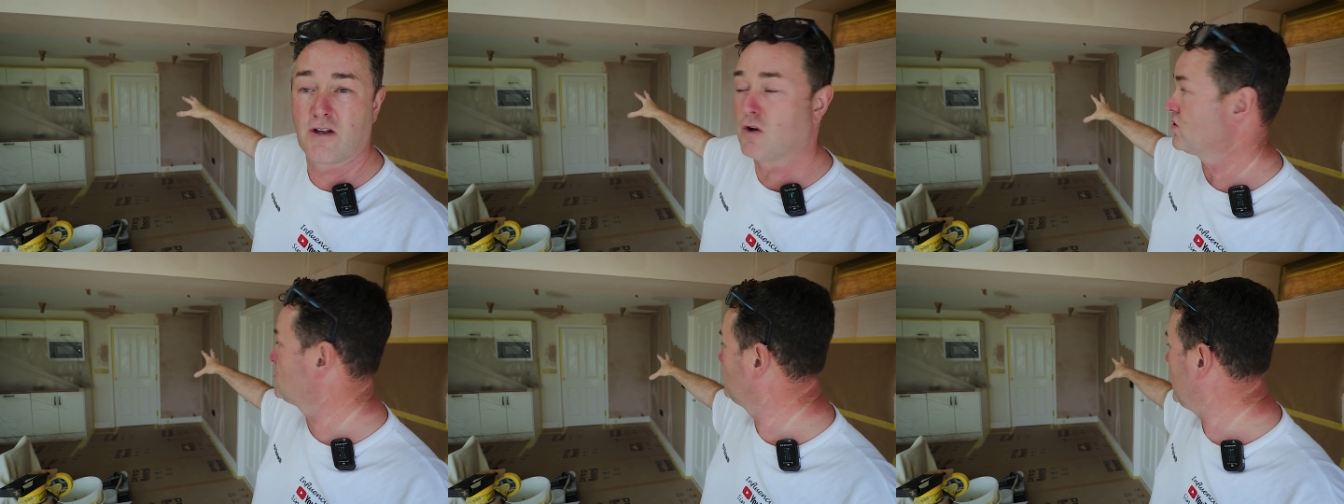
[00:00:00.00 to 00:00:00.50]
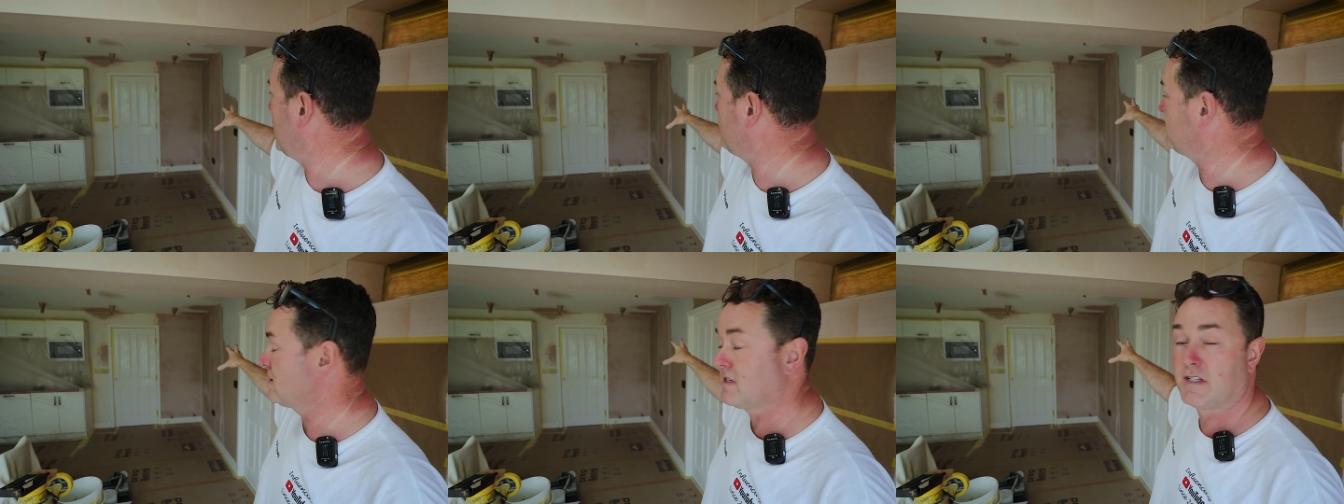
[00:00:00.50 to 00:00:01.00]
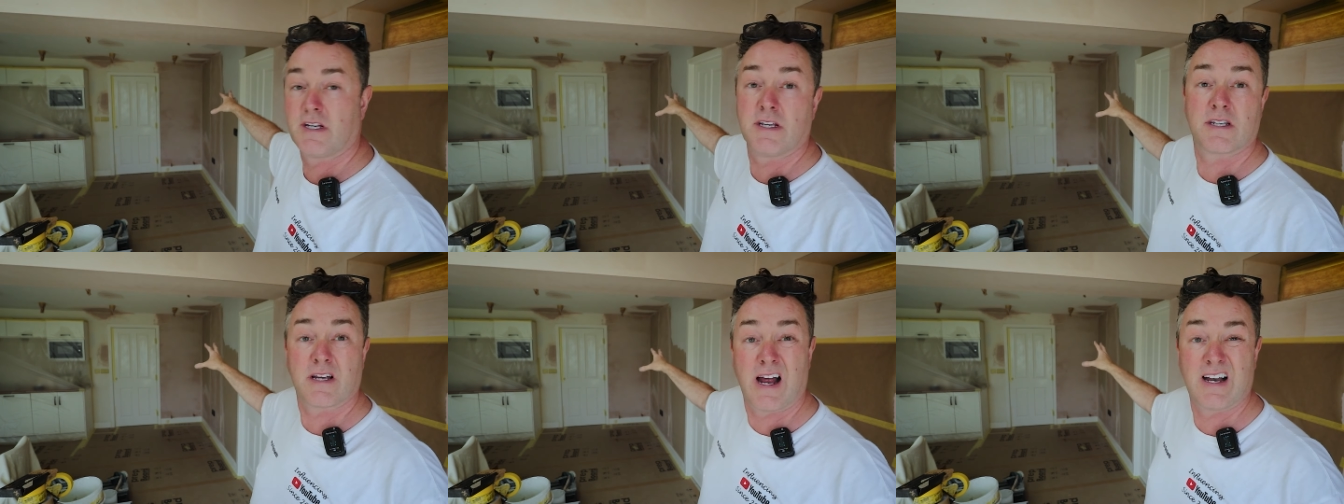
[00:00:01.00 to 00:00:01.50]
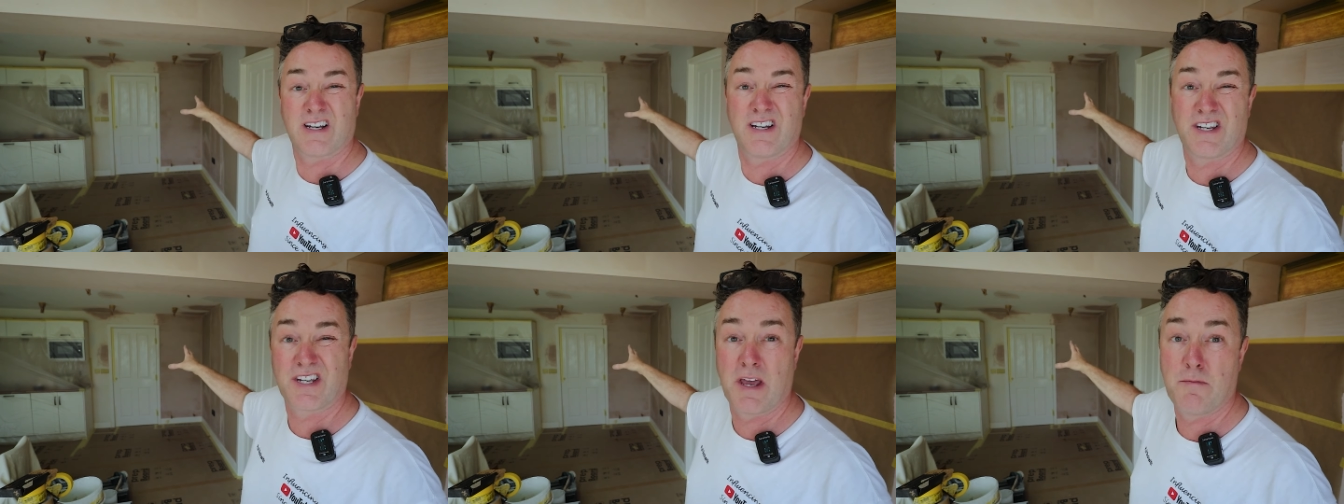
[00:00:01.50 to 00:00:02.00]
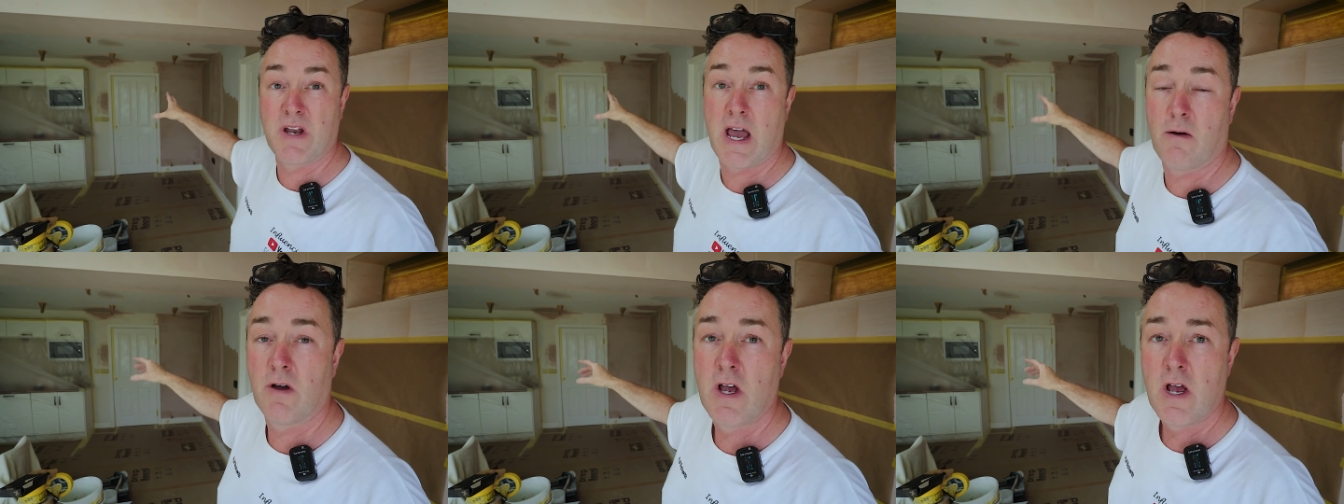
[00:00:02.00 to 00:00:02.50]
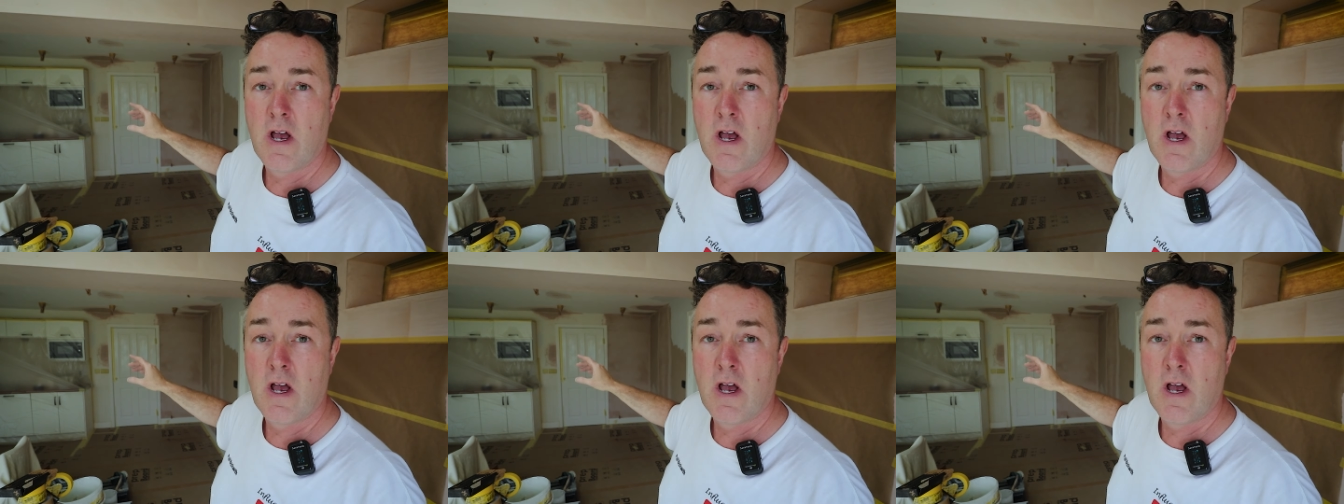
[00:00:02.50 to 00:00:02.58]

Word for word: got some areas that he's actually skimmed out.